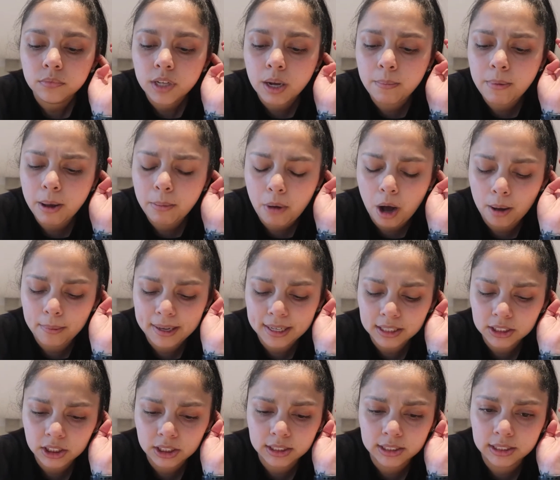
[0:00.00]
My mom
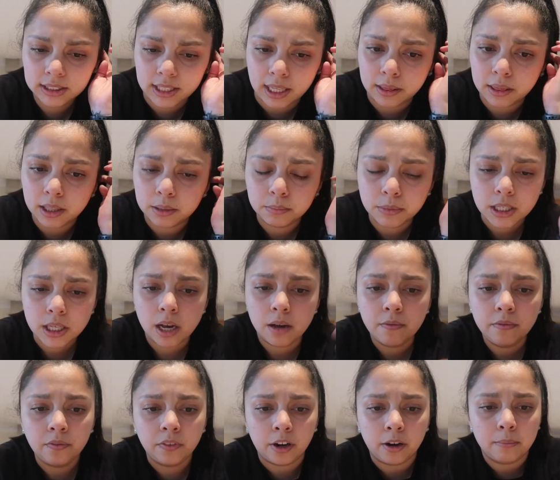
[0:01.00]
actually sent them
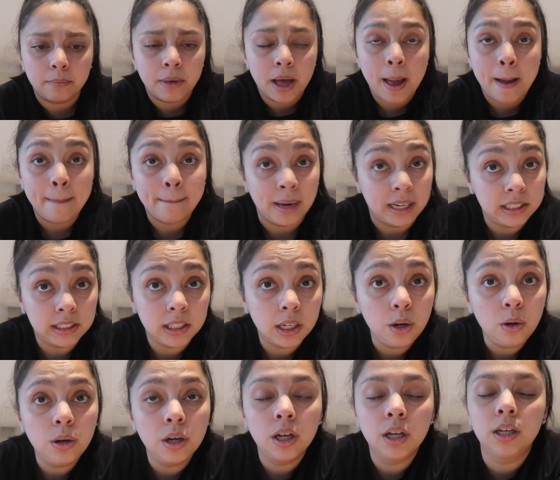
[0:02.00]
some from
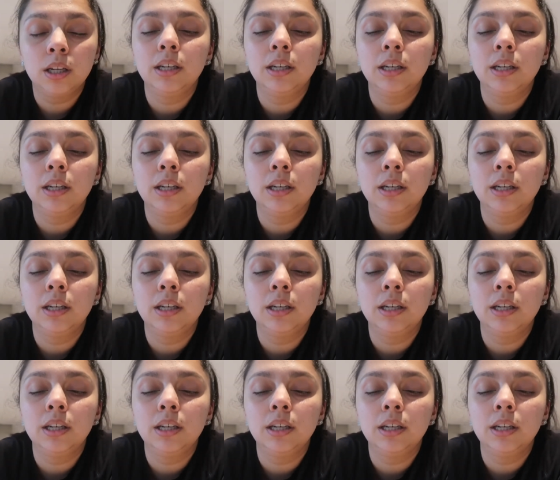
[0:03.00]
Mexico.